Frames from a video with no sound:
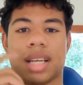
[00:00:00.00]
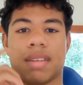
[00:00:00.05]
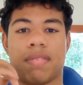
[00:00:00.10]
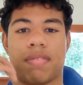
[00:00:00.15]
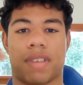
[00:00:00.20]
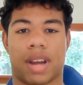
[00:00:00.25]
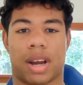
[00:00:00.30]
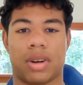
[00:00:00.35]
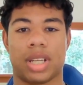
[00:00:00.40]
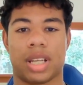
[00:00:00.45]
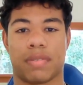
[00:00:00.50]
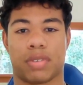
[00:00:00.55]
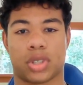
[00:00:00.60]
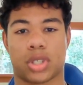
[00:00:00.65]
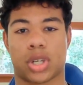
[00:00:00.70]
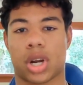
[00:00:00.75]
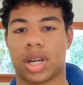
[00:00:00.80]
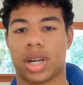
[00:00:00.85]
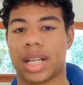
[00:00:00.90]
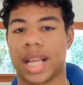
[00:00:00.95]
I've found if you're
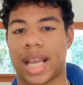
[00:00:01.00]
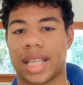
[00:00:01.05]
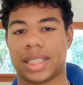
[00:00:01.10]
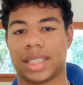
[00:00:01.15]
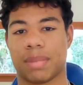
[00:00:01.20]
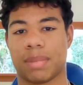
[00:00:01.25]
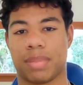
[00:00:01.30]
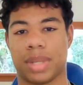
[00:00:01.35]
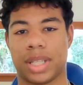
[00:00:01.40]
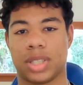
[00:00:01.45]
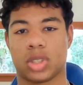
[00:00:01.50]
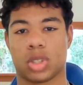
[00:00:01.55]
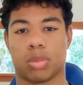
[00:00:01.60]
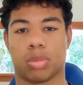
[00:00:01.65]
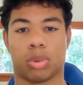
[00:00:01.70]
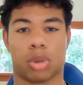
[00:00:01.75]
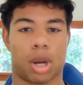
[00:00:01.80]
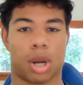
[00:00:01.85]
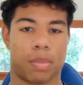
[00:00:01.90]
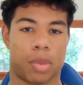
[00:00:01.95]
targeting SMBs or
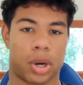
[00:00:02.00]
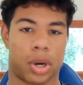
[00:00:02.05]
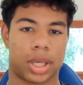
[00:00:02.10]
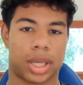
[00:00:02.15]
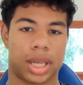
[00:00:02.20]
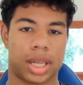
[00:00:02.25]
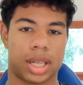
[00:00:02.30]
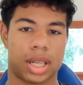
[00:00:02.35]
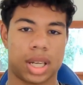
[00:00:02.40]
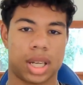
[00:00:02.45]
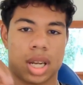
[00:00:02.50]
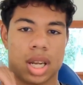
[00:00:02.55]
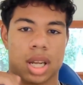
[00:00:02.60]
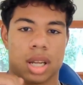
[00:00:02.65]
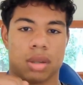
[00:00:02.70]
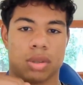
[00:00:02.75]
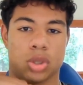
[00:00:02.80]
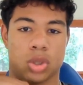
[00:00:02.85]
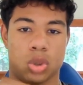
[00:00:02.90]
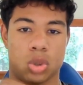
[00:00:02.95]
broad market,
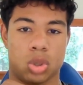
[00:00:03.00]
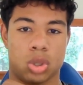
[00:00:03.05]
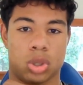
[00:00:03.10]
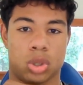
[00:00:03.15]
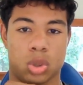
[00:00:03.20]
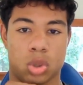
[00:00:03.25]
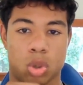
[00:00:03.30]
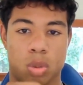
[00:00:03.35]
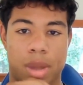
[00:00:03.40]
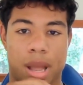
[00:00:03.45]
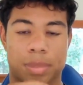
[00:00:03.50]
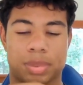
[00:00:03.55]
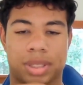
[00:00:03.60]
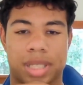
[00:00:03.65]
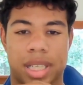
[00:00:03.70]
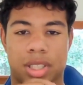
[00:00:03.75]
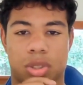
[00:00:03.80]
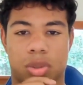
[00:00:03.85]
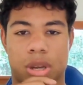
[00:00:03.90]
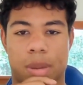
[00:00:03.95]
do Google Maps
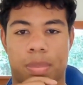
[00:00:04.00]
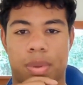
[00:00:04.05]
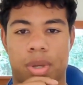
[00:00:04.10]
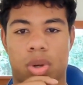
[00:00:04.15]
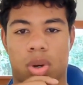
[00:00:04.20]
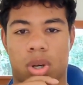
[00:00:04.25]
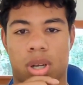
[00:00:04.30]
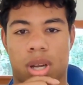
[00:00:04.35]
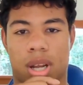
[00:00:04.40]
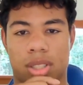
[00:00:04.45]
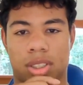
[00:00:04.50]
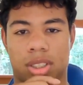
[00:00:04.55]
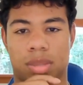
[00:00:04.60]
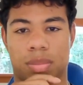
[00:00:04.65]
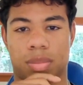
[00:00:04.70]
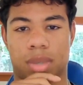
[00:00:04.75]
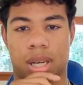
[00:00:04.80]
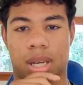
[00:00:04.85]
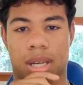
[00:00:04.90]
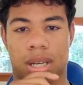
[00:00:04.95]
data scraping or
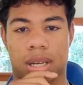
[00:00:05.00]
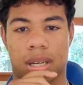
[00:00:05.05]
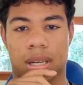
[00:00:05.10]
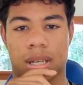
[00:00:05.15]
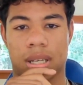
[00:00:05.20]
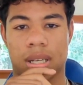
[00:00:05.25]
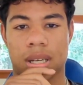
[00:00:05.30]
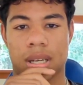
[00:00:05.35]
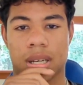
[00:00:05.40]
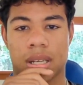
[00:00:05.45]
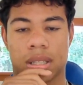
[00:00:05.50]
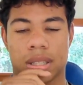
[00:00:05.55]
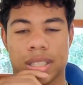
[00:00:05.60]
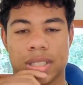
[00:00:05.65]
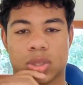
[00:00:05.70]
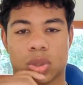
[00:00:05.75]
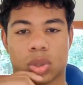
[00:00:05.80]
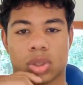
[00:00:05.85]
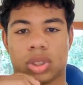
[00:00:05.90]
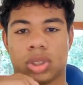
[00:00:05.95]
custom
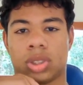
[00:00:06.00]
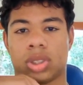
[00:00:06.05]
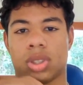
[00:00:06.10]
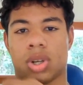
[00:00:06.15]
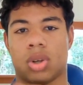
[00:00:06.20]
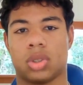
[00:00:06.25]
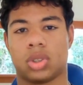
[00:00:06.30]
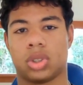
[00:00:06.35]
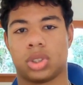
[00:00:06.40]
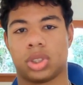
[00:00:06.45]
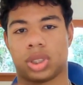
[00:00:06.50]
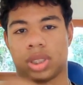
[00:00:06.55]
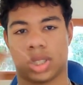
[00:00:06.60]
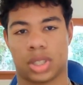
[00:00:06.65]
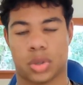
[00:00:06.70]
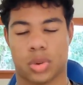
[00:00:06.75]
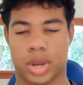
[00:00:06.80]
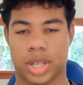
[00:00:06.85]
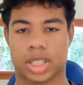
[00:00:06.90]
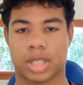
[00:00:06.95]
lead sources could also just
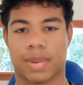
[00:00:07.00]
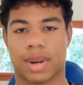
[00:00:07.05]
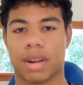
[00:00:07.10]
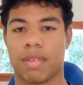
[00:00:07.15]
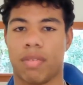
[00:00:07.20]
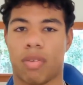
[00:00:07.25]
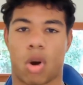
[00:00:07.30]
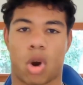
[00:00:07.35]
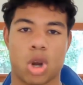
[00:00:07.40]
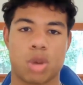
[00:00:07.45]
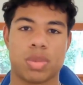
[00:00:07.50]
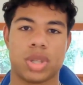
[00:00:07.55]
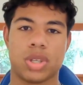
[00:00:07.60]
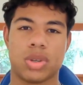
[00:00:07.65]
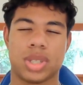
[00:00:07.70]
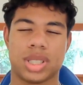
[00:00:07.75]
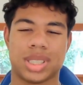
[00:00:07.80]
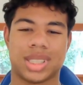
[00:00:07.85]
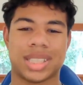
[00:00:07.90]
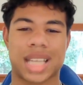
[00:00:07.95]
increase the amount of volume that
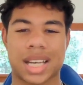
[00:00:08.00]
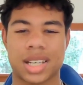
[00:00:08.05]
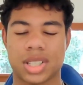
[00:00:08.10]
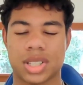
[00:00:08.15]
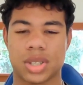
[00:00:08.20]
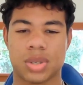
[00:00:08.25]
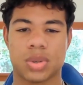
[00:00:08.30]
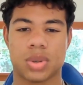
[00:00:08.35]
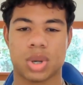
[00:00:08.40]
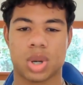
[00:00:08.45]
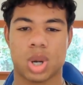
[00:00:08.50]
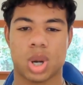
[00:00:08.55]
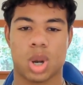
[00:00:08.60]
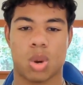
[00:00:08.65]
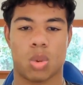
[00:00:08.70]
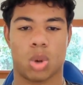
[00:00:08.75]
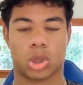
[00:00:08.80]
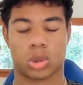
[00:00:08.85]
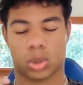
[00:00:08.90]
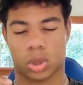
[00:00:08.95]
you can send to,
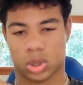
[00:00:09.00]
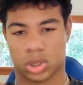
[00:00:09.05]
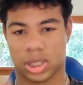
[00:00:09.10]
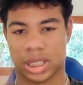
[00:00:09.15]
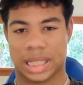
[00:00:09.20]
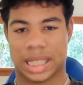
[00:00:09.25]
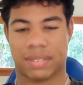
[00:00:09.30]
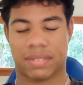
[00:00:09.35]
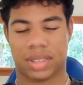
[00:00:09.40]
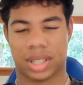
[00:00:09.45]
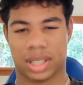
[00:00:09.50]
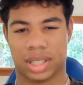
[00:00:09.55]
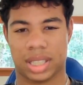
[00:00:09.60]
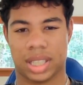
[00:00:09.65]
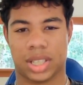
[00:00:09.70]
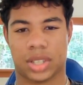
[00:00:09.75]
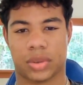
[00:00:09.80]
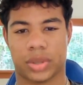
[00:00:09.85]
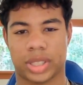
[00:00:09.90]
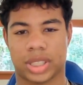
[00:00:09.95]
which will
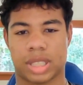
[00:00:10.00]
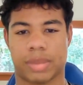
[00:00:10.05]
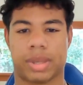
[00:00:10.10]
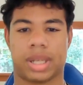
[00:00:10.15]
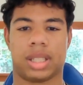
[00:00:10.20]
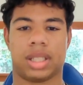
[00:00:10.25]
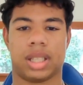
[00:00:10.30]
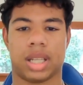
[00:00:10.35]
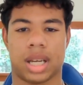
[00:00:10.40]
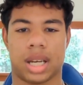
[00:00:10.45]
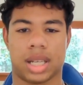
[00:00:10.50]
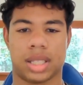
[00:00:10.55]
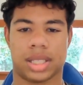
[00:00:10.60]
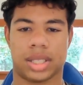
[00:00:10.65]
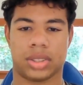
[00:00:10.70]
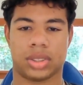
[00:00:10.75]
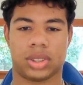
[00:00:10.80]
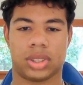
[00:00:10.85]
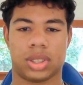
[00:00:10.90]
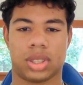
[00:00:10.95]
significantly increase the amount of
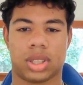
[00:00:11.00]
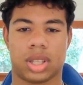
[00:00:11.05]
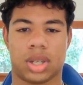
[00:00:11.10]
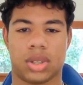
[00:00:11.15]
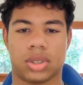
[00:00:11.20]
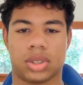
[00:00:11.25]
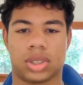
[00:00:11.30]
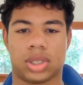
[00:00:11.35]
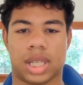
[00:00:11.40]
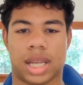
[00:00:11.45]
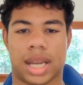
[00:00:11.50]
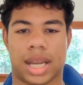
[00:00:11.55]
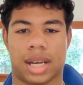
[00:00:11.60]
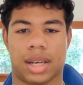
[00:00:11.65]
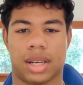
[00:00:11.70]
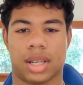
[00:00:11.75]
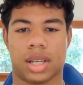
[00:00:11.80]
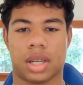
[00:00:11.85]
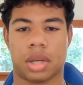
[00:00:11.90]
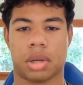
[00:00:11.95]
deals you can close
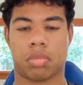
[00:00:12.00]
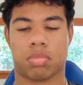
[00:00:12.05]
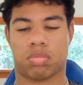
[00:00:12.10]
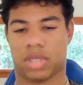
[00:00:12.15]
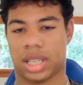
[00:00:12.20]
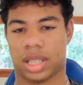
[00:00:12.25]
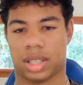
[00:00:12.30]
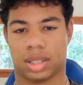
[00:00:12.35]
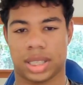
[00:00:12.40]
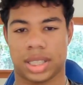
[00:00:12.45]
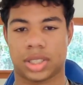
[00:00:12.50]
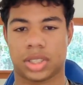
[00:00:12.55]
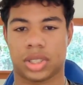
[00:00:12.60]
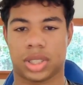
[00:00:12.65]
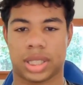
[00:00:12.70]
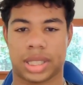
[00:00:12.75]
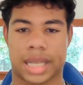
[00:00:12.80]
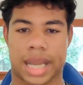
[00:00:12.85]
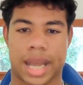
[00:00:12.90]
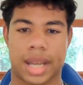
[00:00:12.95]
and like leads you
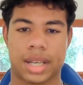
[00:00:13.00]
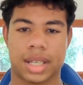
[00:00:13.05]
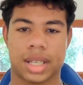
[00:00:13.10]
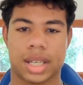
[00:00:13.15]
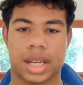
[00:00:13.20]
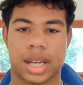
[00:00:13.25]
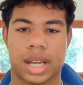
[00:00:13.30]
can get.